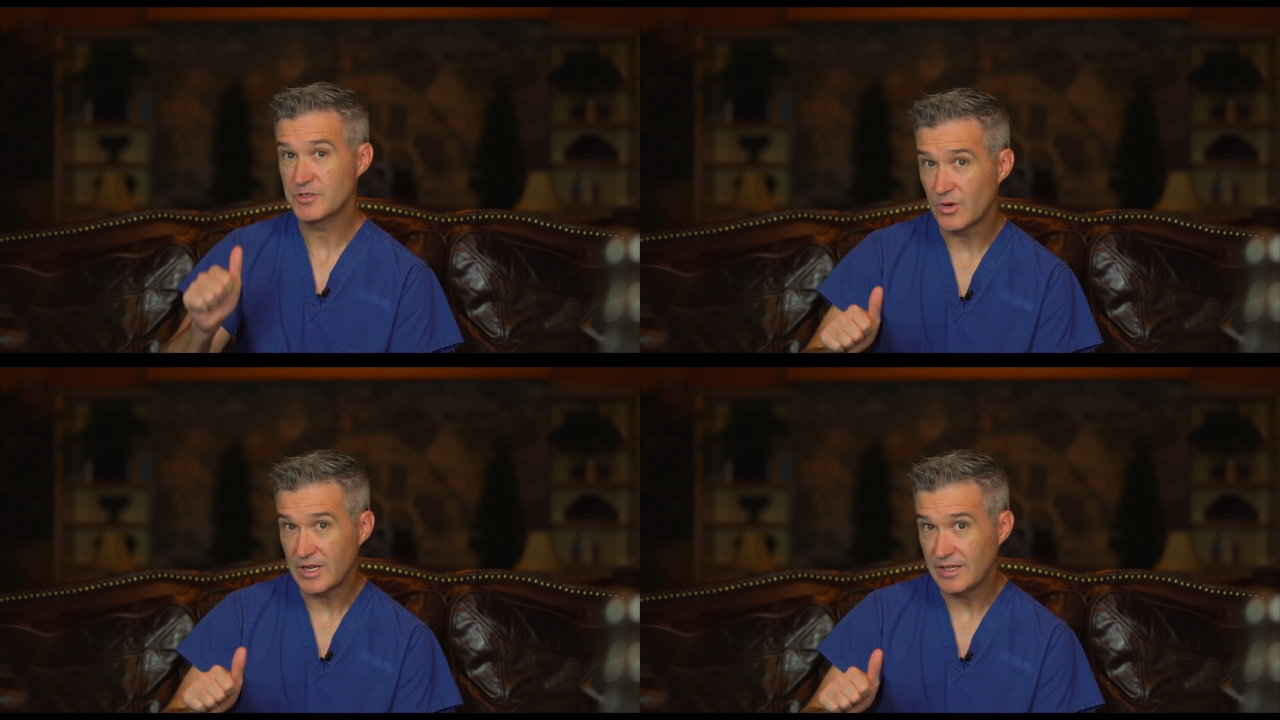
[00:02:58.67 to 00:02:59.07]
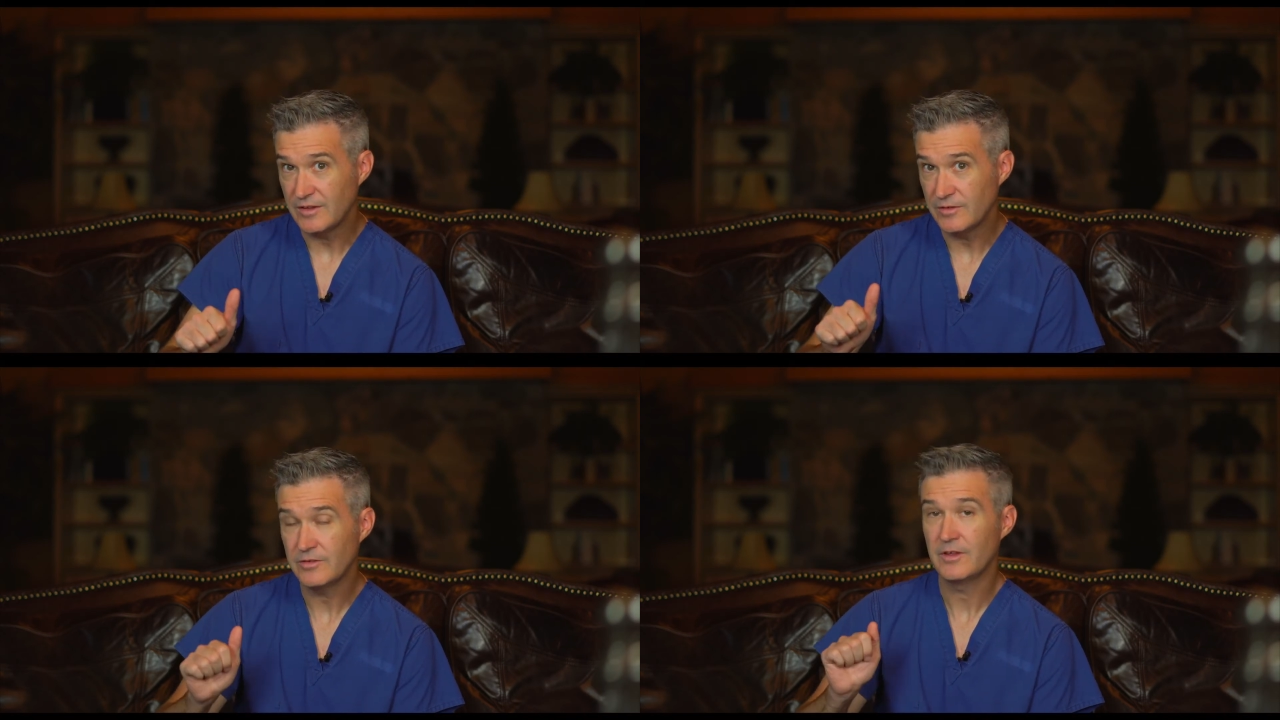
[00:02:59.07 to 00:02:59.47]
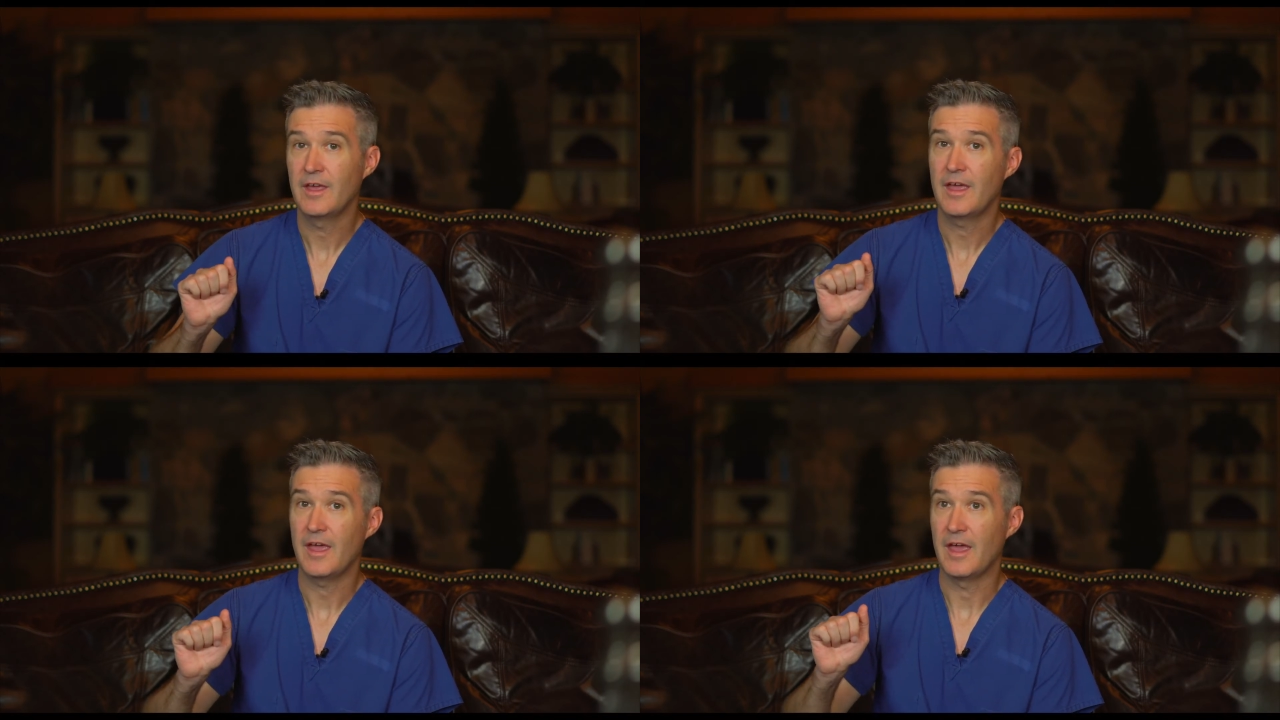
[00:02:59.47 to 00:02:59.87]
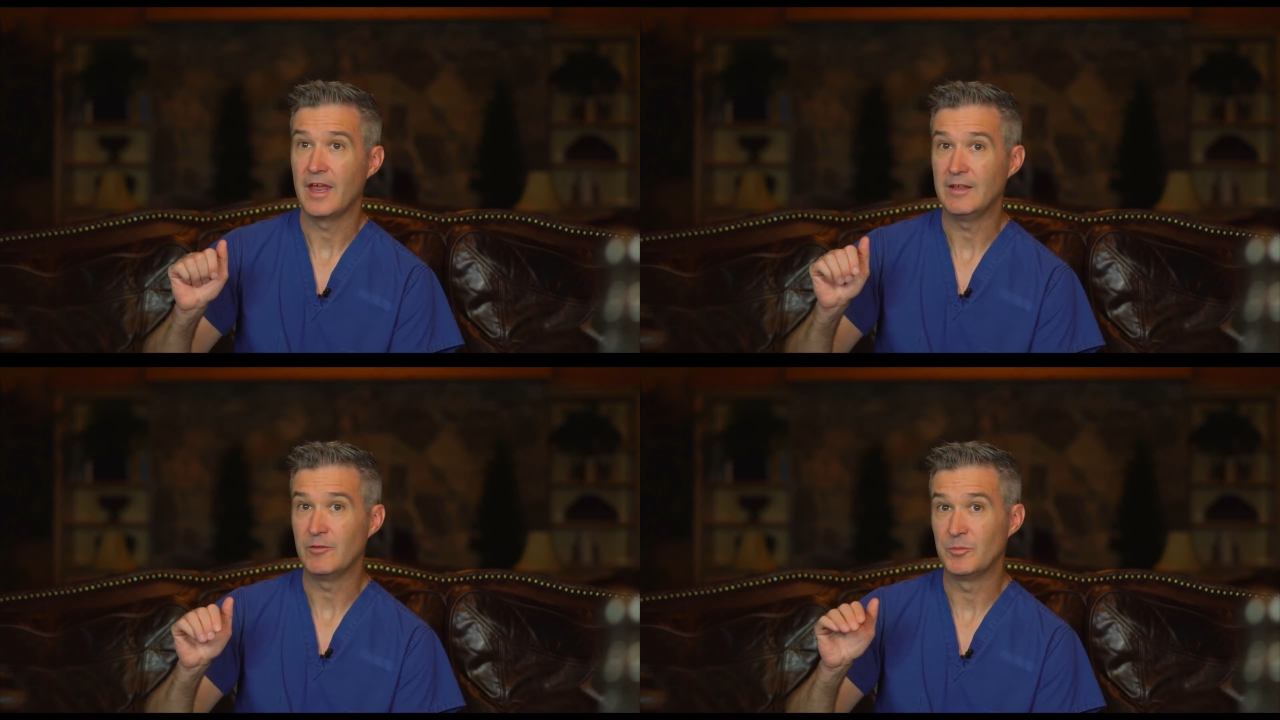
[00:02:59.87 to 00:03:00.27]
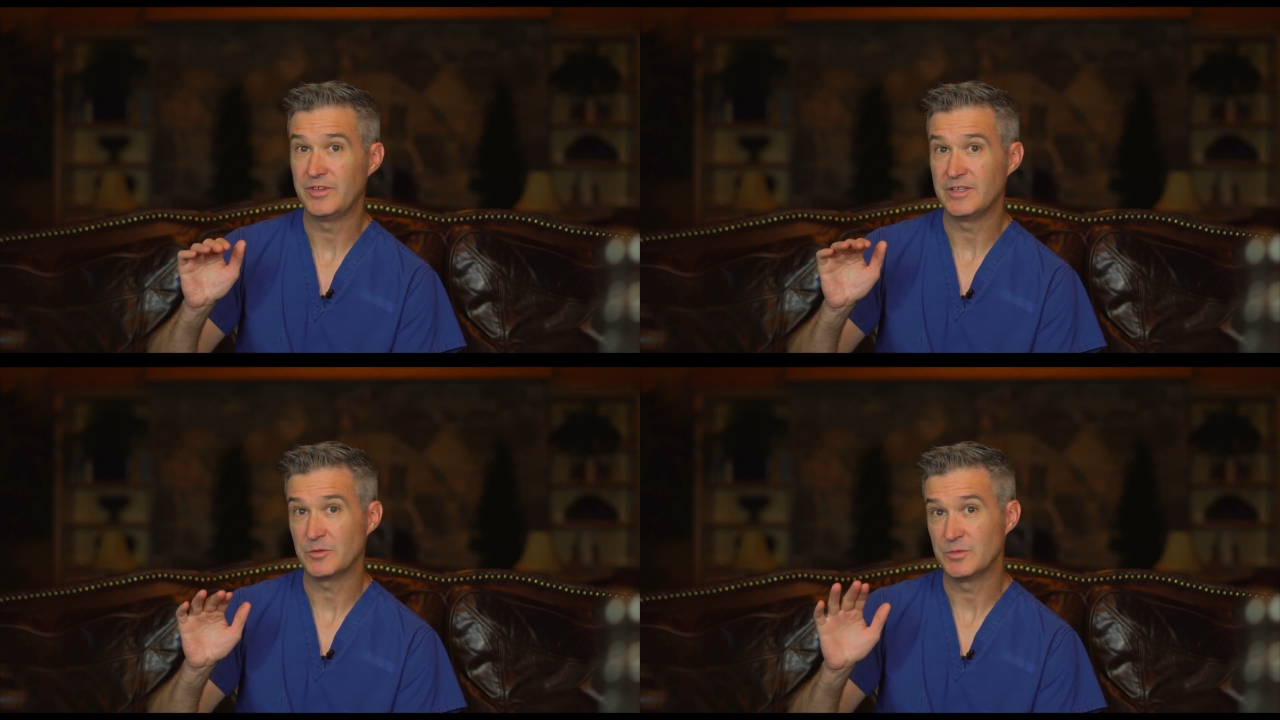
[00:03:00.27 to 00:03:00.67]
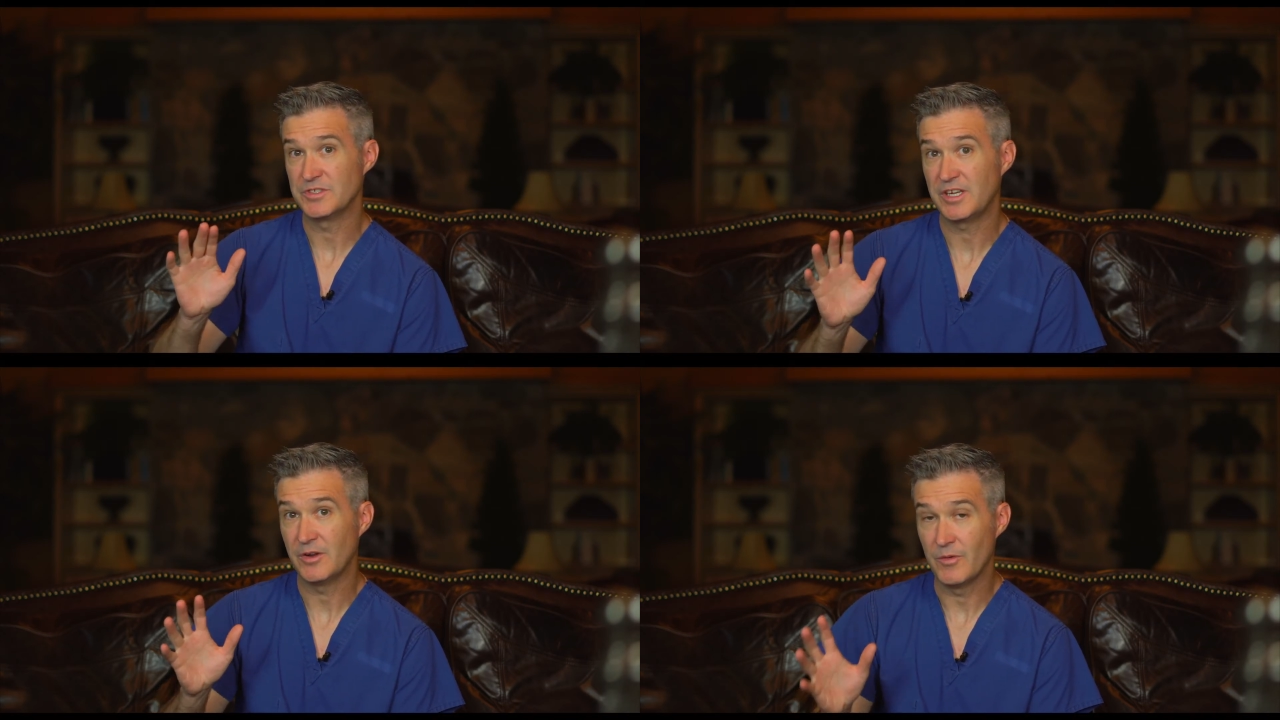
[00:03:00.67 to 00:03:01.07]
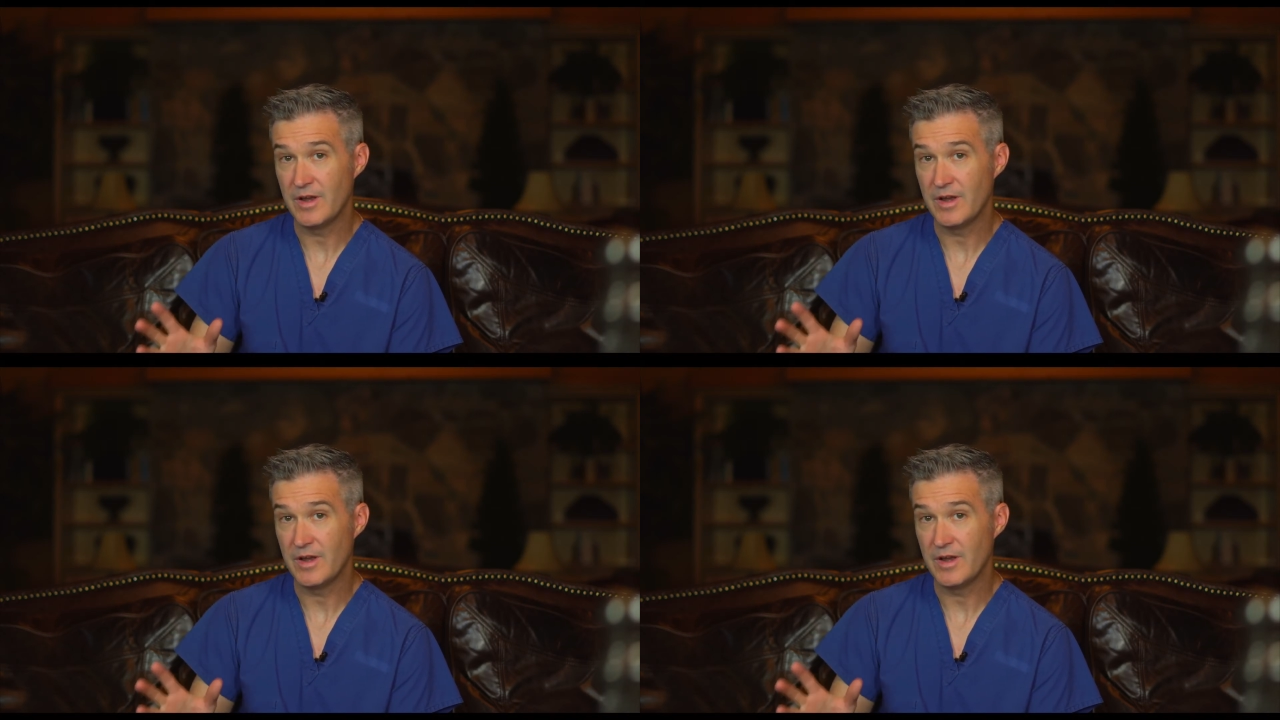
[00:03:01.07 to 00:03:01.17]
screens and even potentially mosquito